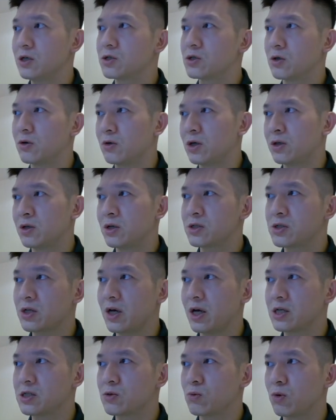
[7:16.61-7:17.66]
So in this
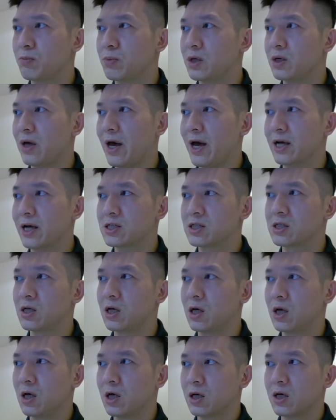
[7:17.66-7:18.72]
case will be x
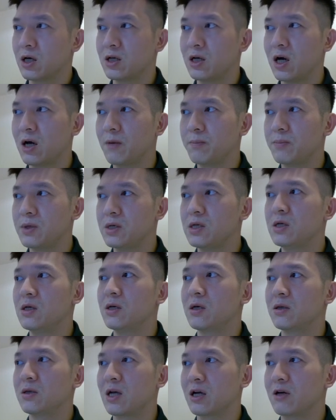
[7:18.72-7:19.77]
cannot be
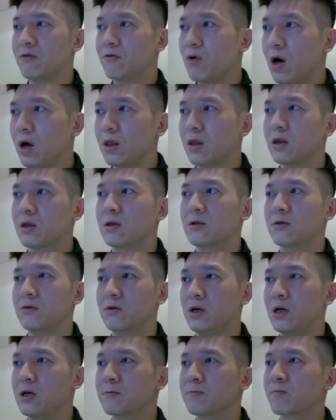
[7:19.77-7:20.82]
negative 1,
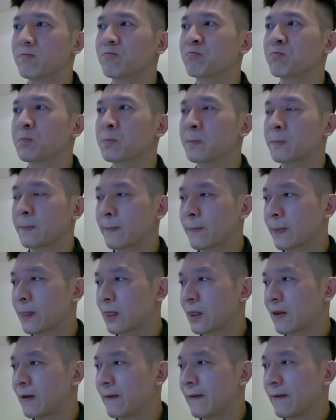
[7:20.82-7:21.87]
right?
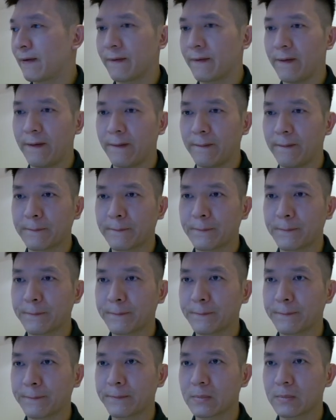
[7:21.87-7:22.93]
Okay,
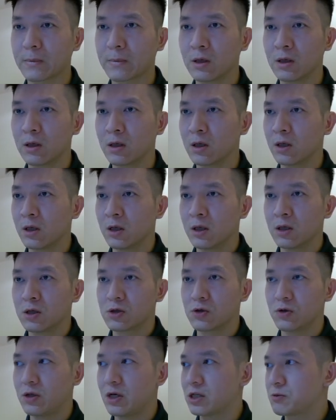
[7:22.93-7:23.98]

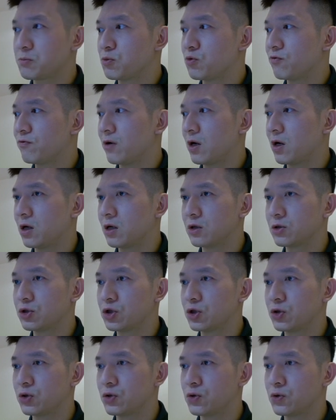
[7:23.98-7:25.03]
so let's move on
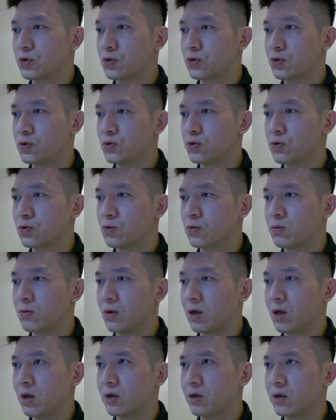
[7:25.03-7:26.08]
to,
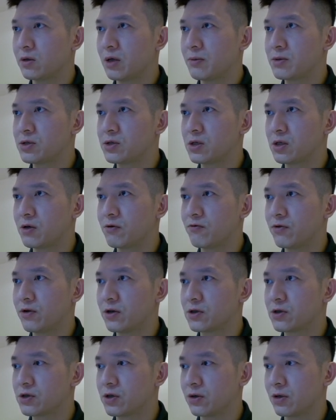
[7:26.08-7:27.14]
let me see if
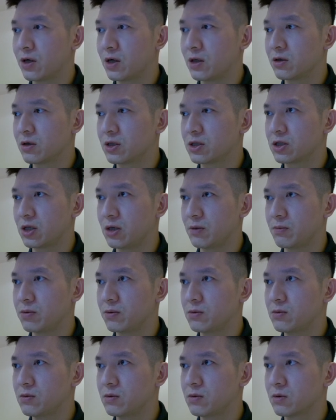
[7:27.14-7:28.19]
there's another example.